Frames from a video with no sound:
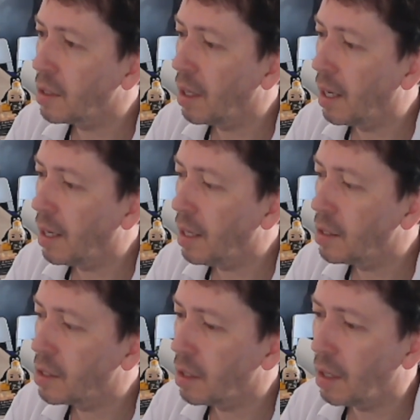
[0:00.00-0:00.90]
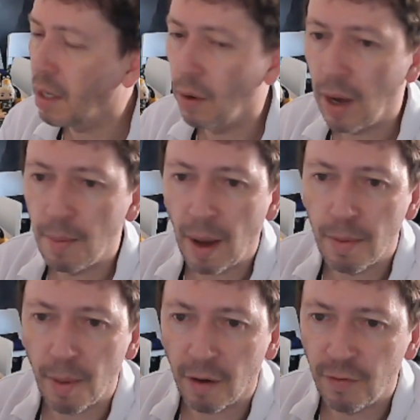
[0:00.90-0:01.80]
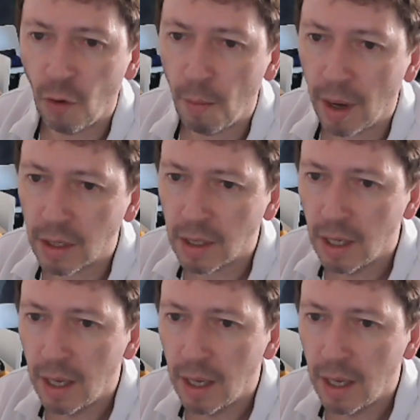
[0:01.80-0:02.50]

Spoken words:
It is, a paperback format.